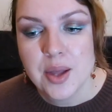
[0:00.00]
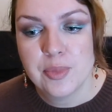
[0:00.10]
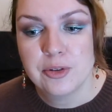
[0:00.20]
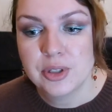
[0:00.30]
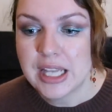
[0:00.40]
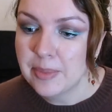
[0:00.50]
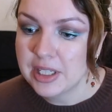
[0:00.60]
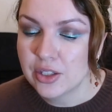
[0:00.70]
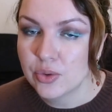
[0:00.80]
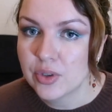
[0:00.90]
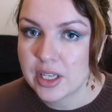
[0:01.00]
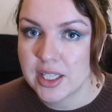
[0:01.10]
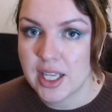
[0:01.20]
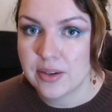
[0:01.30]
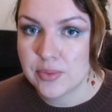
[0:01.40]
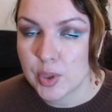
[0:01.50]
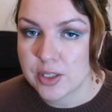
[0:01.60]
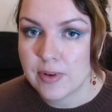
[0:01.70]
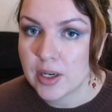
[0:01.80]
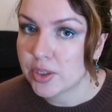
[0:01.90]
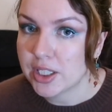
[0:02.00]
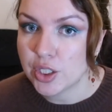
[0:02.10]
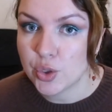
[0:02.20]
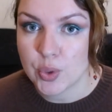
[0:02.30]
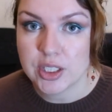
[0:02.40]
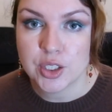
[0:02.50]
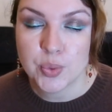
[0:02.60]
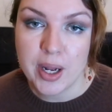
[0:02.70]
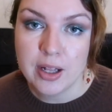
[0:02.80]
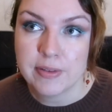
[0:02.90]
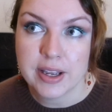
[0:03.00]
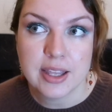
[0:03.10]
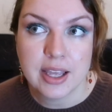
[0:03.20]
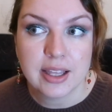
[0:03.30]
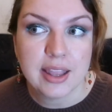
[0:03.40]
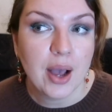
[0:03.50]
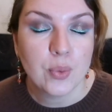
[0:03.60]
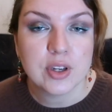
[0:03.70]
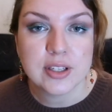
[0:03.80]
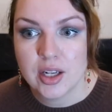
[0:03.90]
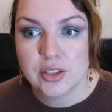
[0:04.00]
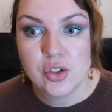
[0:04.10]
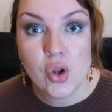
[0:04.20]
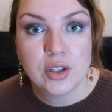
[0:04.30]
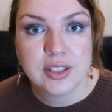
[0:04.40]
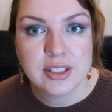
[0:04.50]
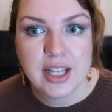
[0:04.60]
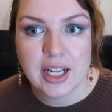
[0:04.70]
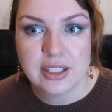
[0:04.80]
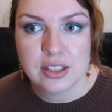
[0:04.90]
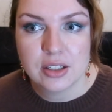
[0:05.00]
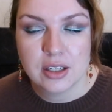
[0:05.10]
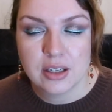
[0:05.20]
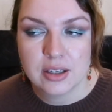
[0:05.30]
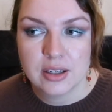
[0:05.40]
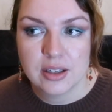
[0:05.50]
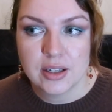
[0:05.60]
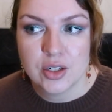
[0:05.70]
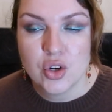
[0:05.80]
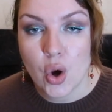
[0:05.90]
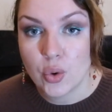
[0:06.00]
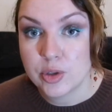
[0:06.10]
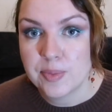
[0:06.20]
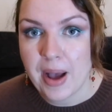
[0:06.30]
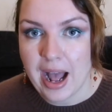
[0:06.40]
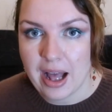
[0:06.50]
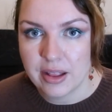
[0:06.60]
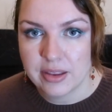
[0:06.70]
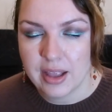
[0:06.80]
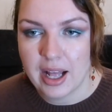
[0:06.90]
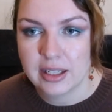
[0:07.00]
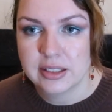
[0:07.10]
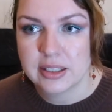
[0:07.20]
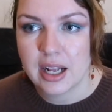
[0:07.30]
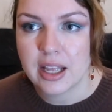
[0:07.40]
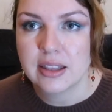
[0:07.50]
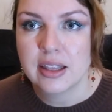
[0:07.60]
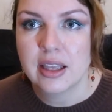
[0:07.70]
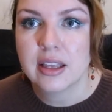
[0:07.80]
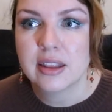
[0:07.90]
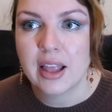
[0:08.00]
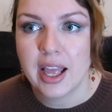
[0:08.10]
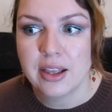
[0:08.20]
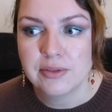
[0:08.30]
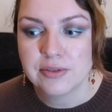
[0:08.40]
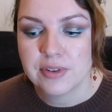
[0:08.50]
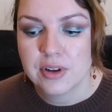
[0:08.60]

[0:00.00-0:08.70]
But for Tammy Tanuka, that was founded in 2012, I think that was not that known path, and I think they